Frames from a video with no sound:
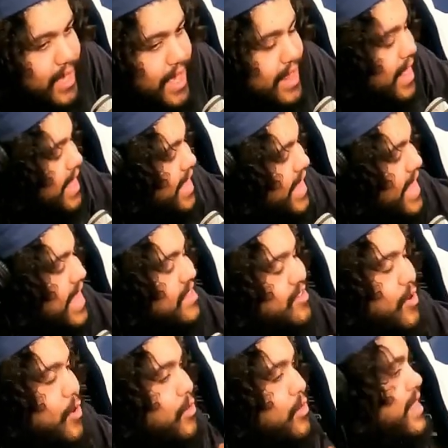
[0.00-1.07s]
And like he's
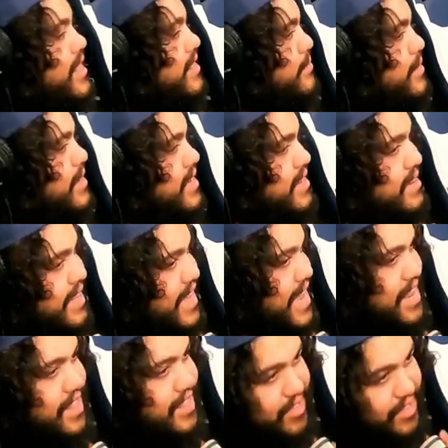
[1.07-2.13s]
only limited to
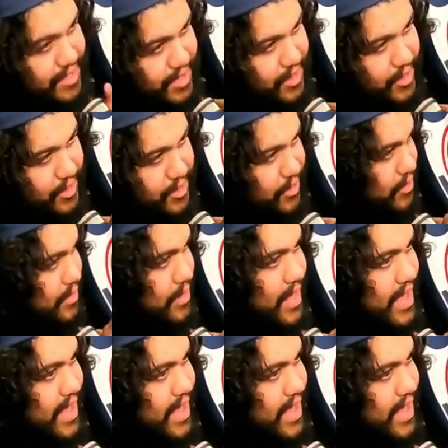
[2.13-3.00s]
eating such certain things